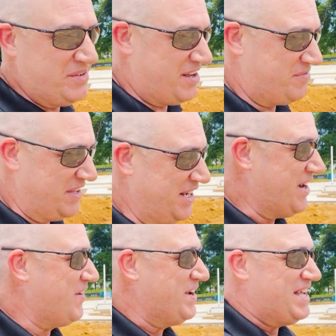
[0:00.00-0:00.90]
a
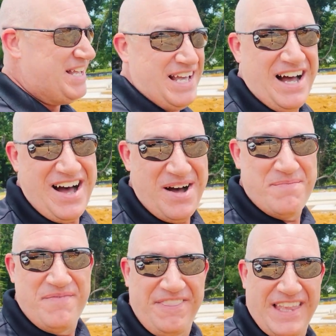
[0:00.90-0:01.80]
video,
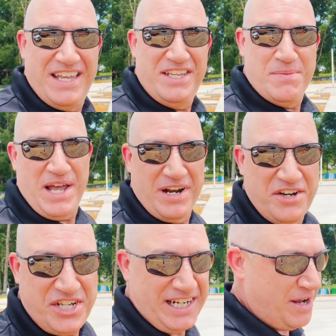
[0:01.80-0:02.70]
um, you may want to
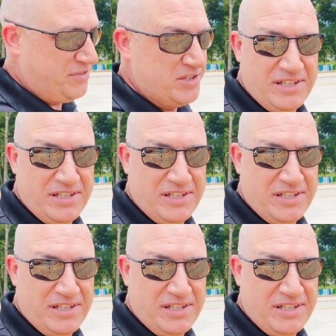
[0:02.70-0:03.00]
check out this